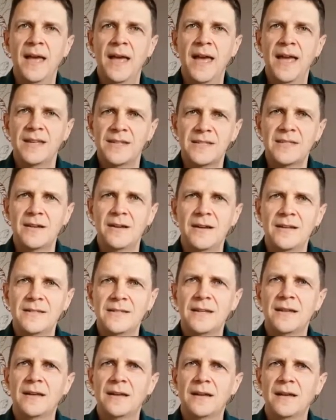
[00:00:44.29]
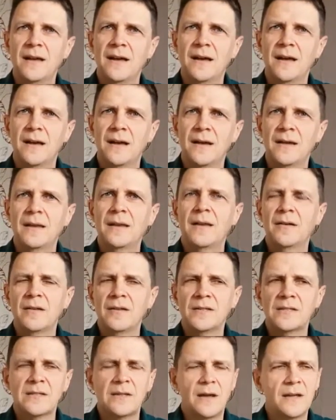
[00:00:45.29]
it started to,
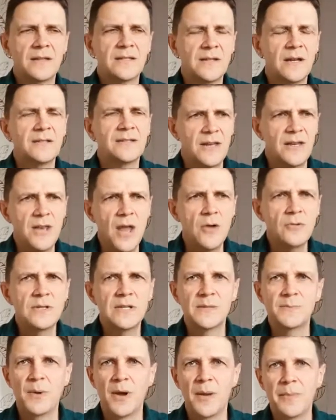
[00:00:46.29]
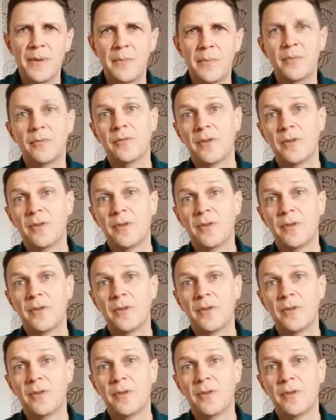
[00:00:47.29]
I started to get noticed by people.